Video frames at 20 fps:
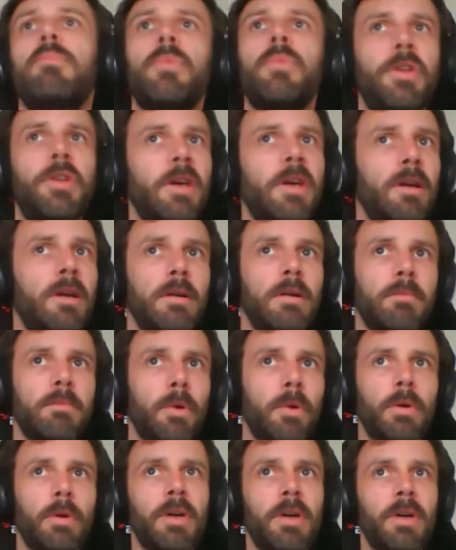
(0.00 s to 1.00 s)
year,
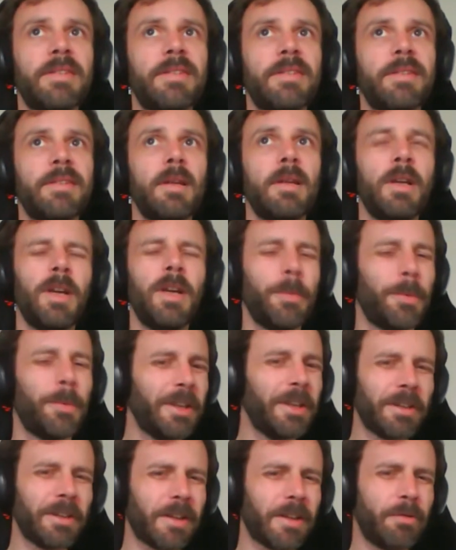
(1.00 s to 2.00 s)
more or less,
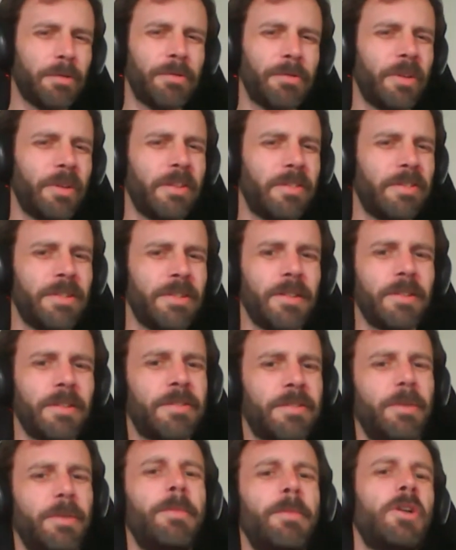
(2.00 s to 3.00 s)
we didn't have to fix
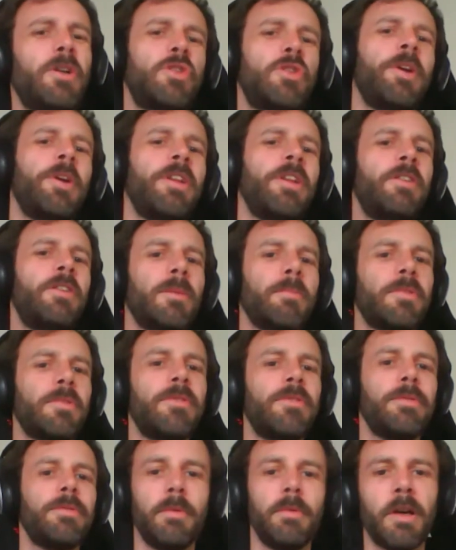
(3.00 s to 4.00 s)
so much when it
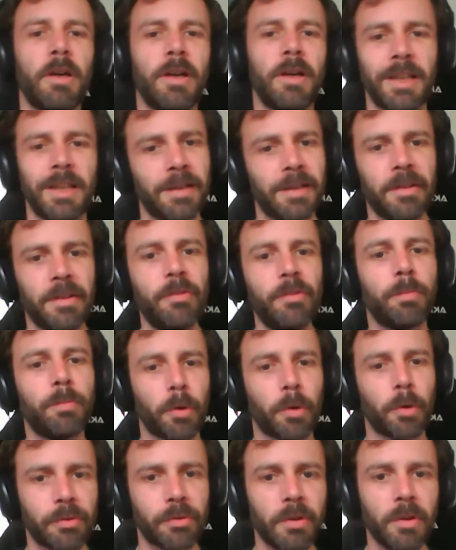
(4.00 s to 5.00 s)
comes to legacy
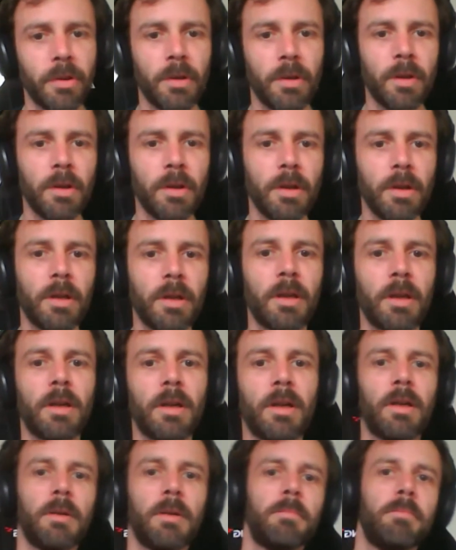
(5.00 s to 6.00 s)
support.
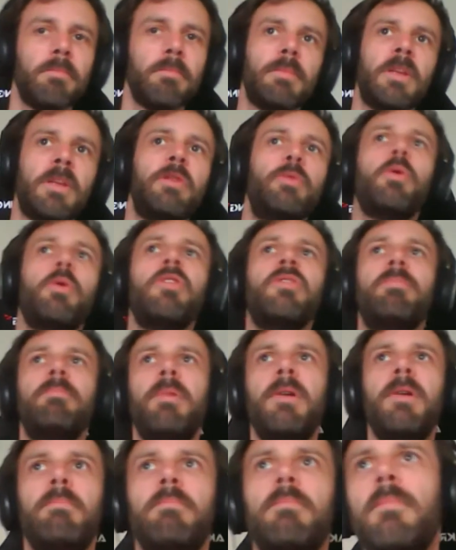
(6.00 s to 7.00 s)
It was
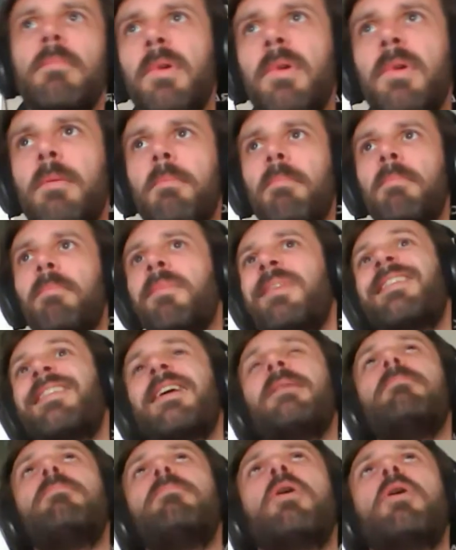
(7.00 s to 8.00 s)

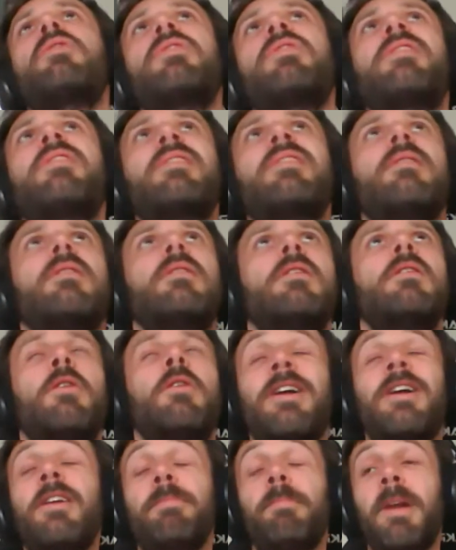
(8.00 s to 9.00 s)
sandboxed,
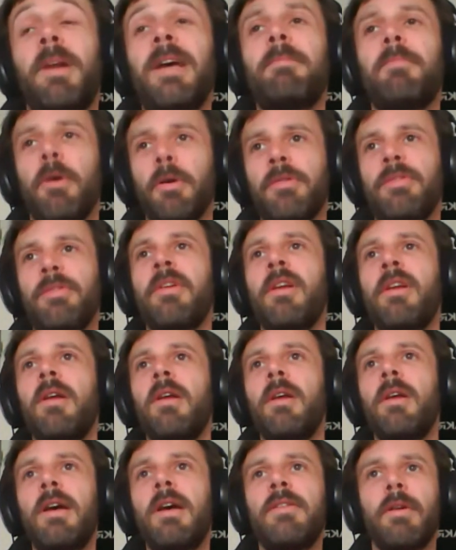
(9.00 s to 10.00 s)
or at least black boxed,
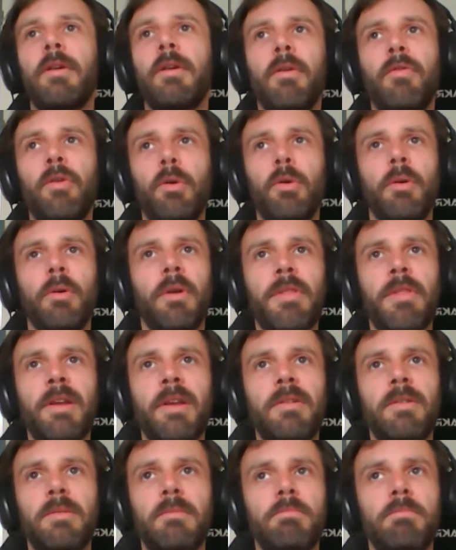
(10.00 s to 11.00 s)
at a level
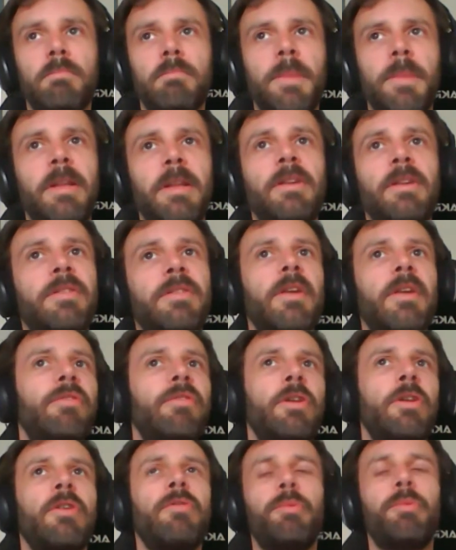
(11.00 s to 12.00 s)
that made it
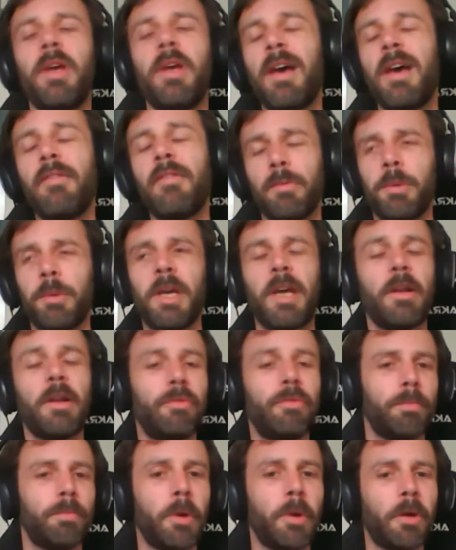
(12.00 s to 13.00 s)
safe enough. We had a
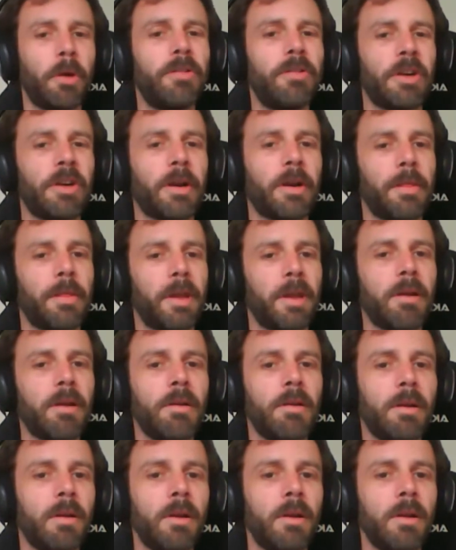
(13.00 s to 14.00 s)
few bugs here and
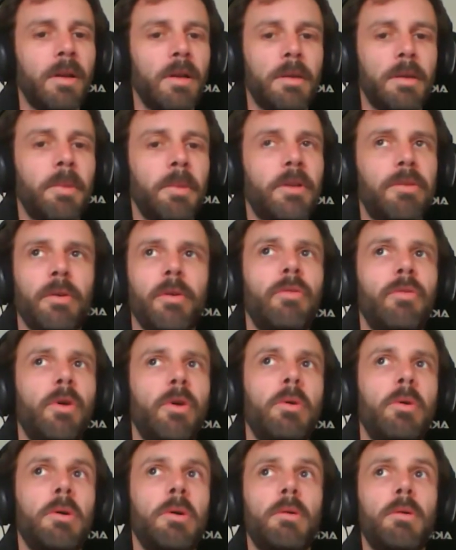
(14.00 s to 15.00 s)
there, but
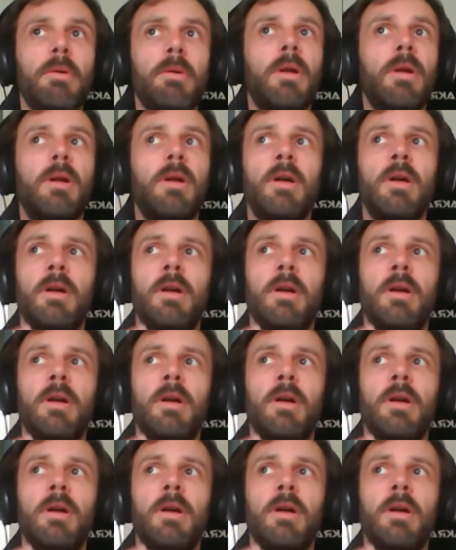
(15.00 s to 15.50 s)
overall,